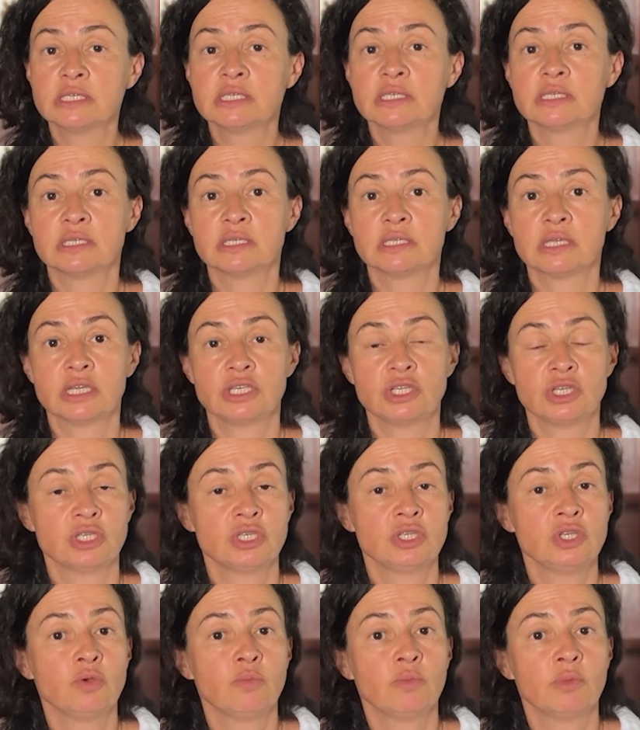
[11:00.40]
such
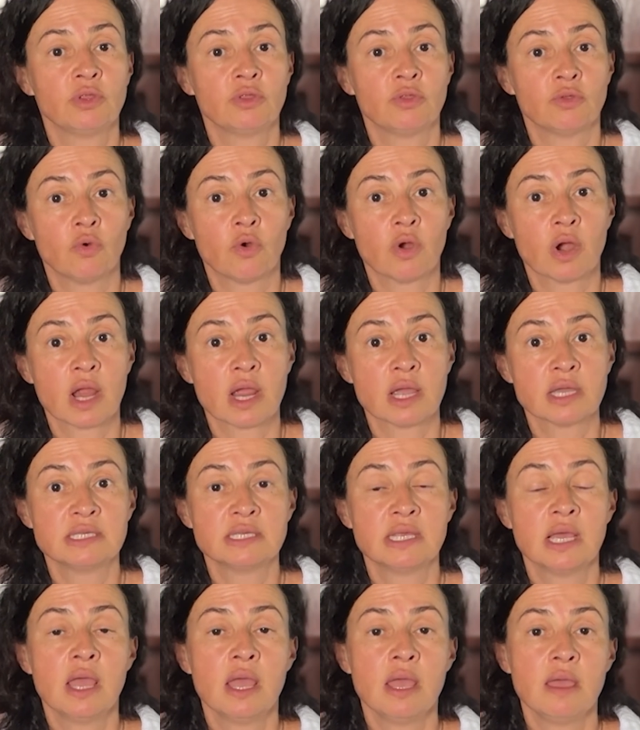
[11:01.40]
as
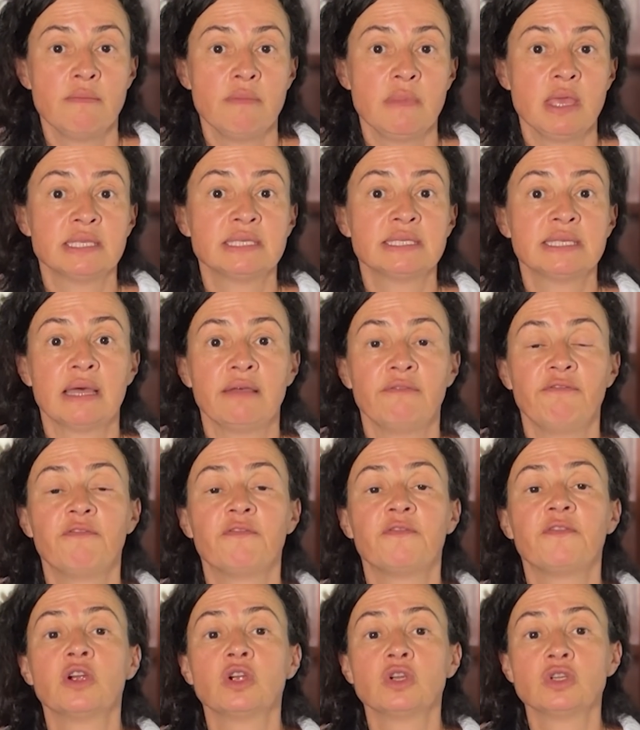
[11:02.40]
pneumothorax, means that
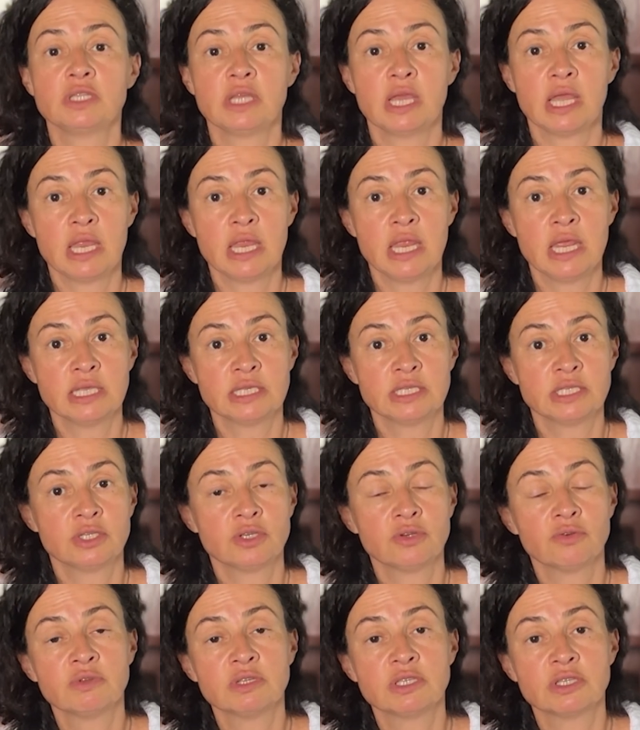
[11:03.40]
first it needs
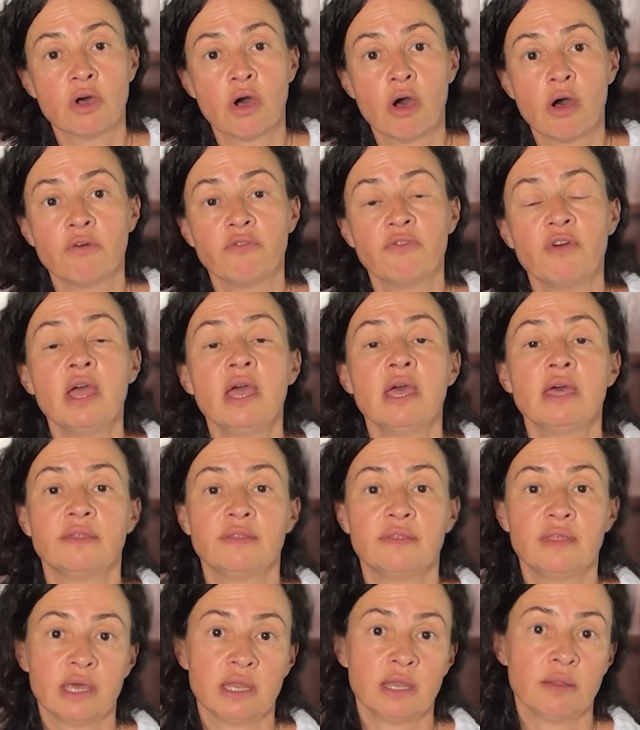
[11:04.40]
to resolve,
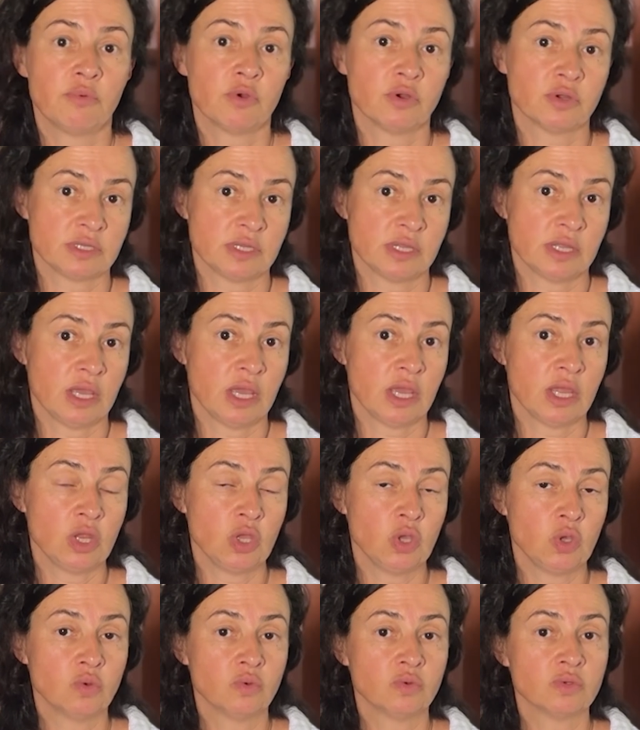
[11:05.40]
then a person
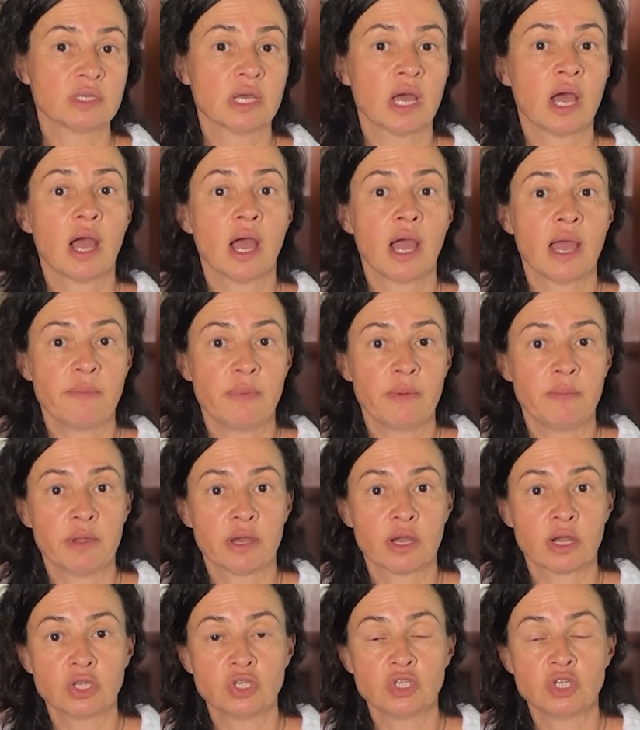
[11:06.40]
can use a
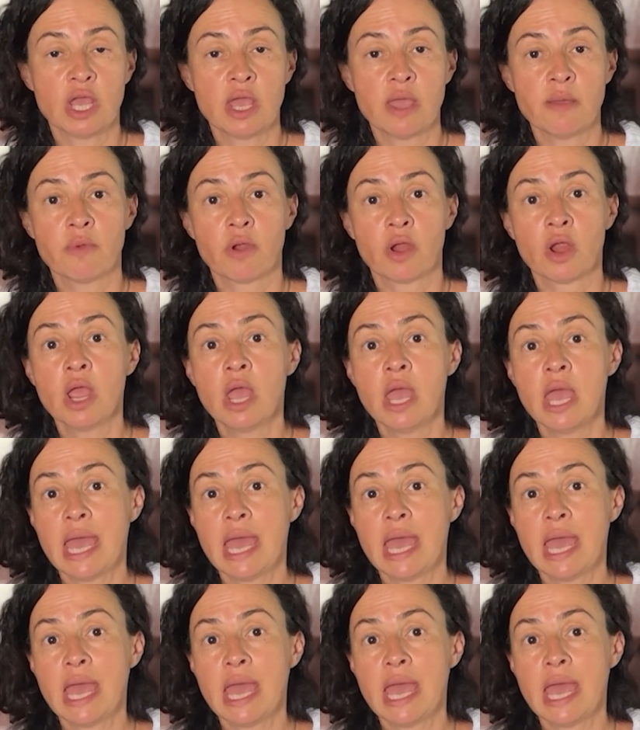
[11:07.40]
hyperbaric chamber.